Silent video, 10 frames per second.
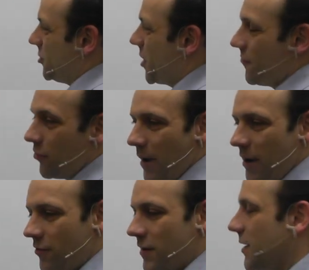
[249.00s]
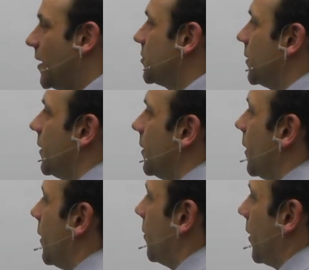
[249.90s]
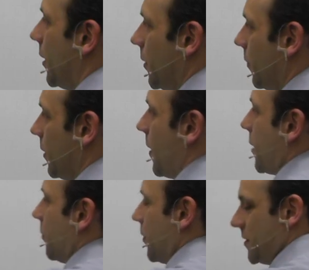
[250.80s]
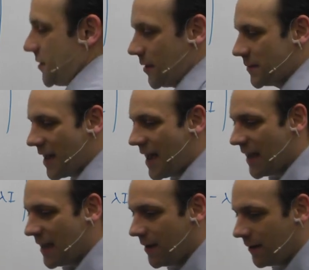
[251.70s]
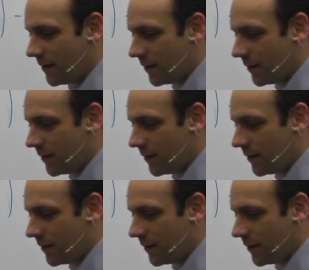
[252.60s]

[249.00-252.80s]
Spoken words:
a general matrix, actually, then we make all these terms A,